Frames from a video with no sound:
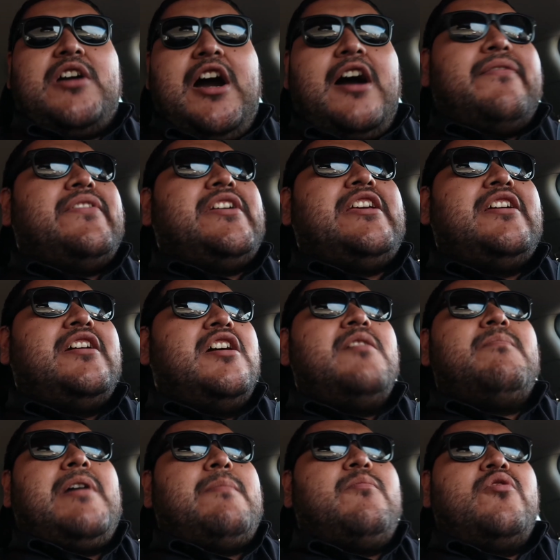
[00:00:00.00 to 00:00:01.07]
coffee.
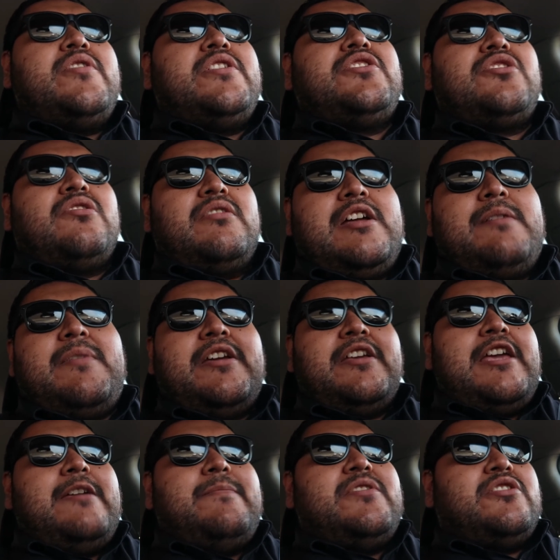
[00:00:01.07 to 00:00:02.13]
My morning show, not my
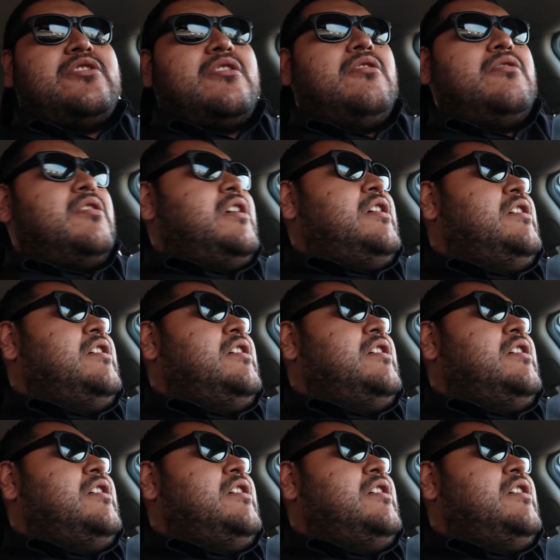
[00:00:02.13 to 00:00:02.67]
gaming show.